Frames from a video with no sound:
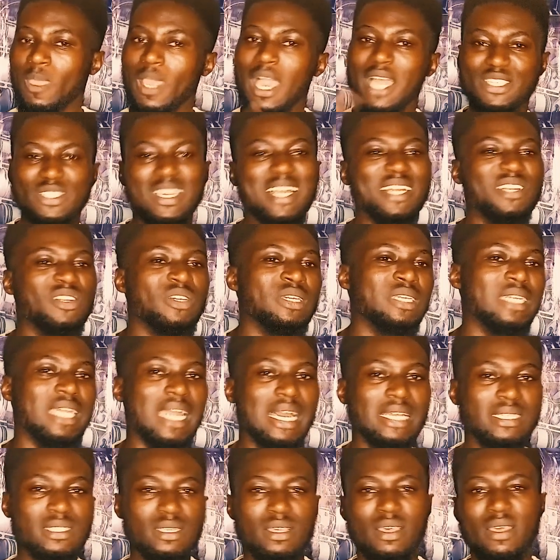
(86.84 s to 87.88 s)
as you are doing
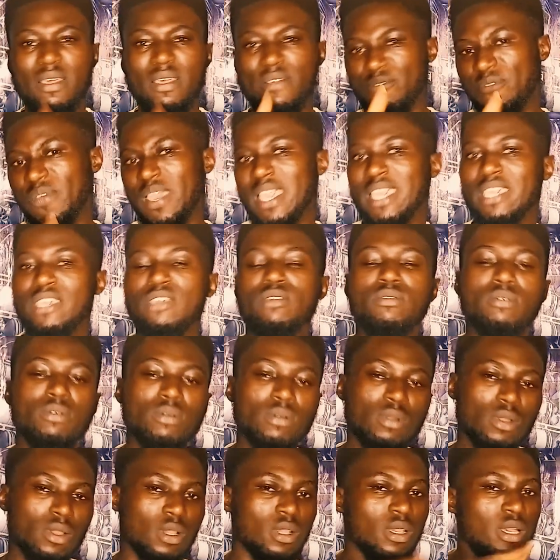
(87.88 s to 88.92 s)
that, thank you.
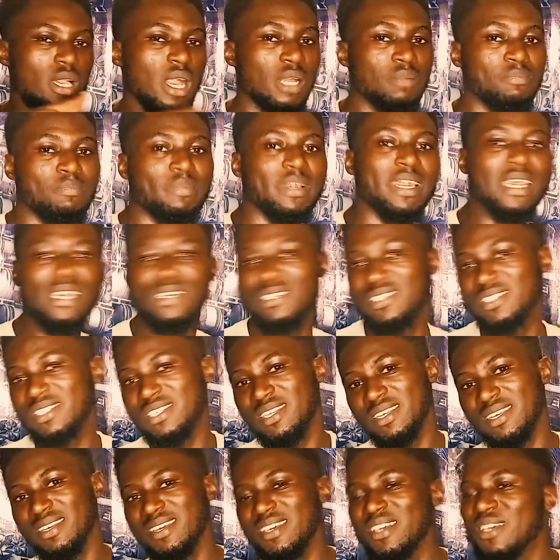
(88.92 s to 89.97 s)
God bless.
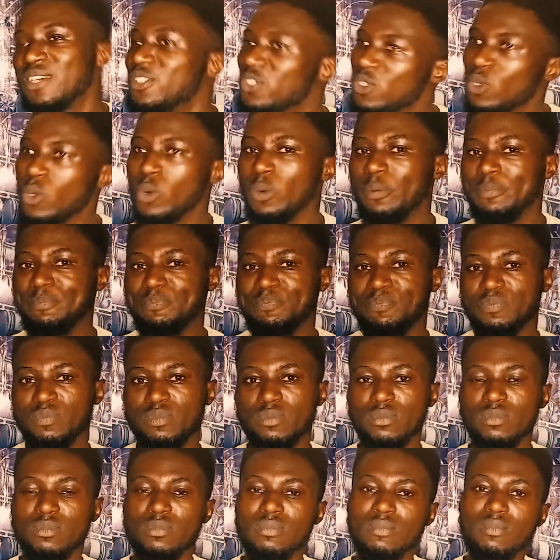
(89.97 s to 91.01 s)
So,
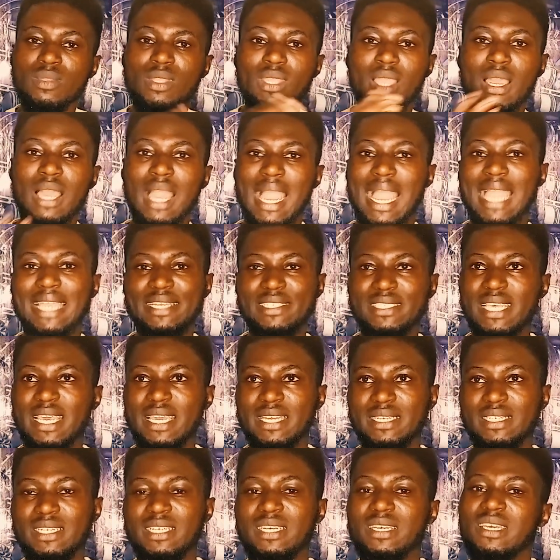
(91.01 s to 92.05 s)
I
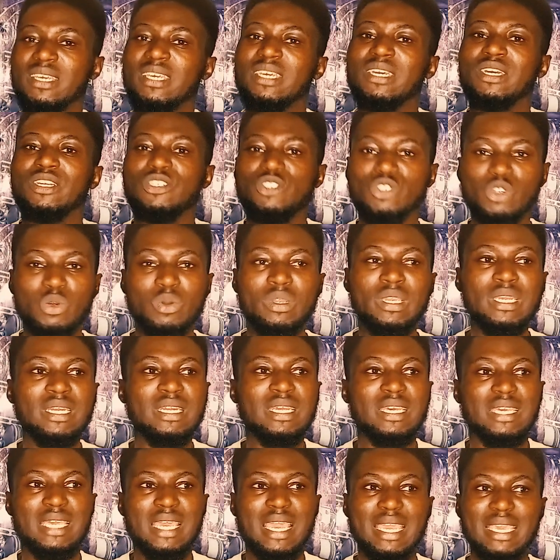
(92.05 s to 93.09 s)
said,
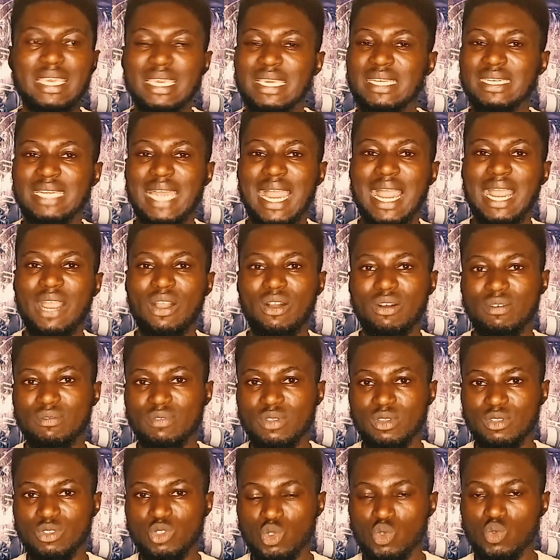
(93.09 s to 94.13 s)
doing either of
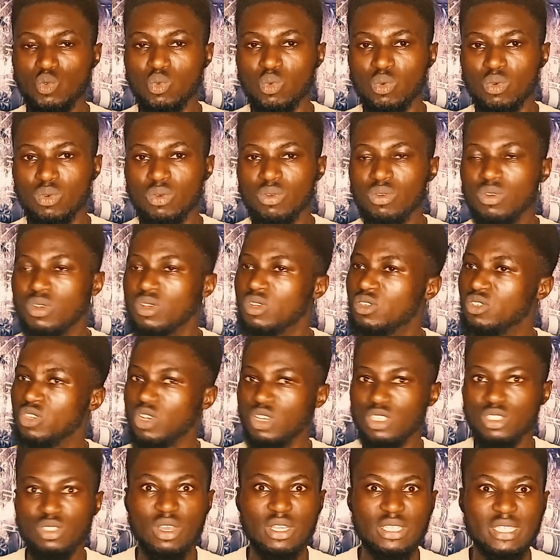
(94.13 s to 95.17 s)
the two
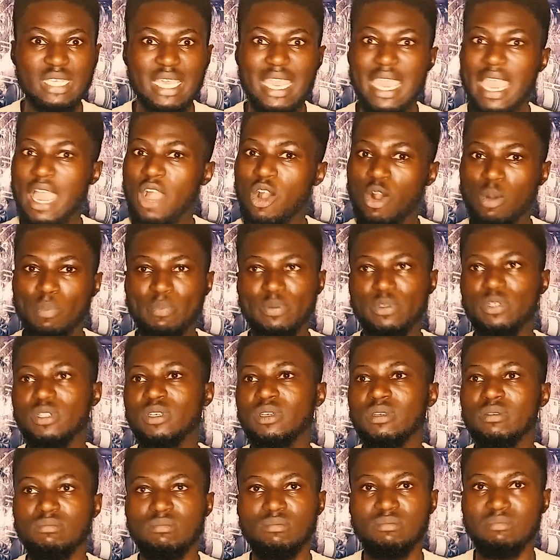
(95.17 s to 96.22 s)
does not help the
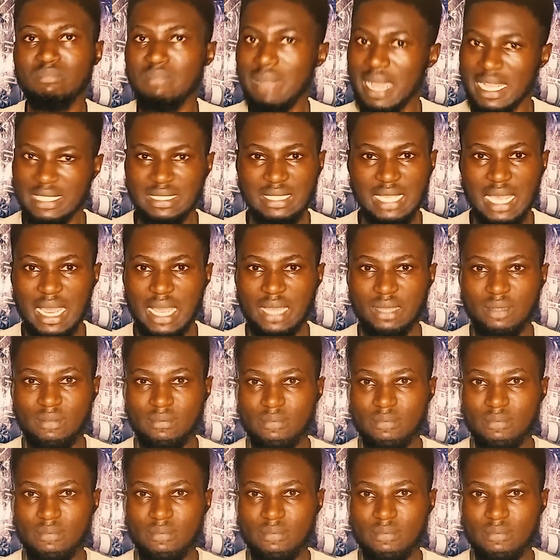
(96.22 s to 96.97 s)
matter.